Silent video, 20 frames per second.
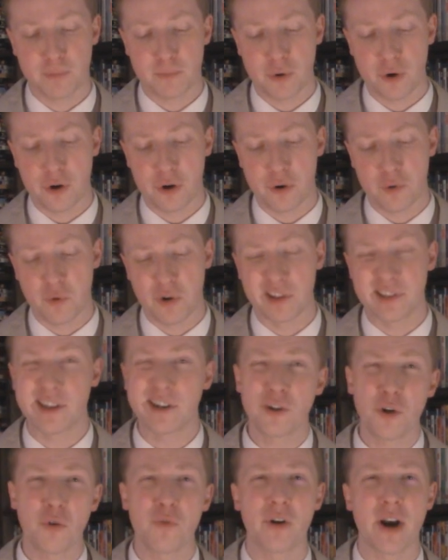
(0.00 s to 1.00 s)
Murder were a
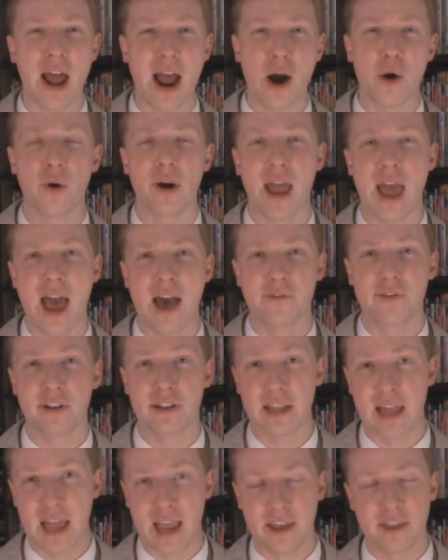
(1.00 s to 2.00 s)
little over an hour and a half in
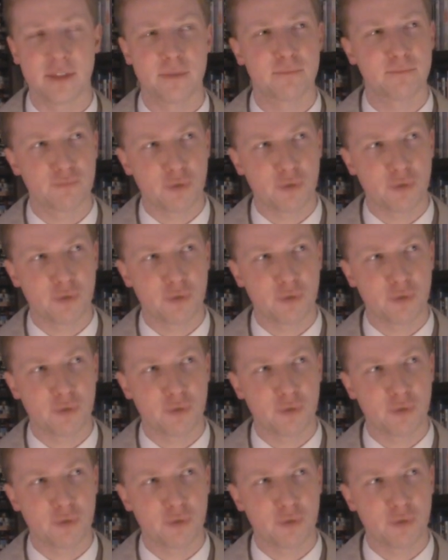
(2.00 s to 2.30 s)
length,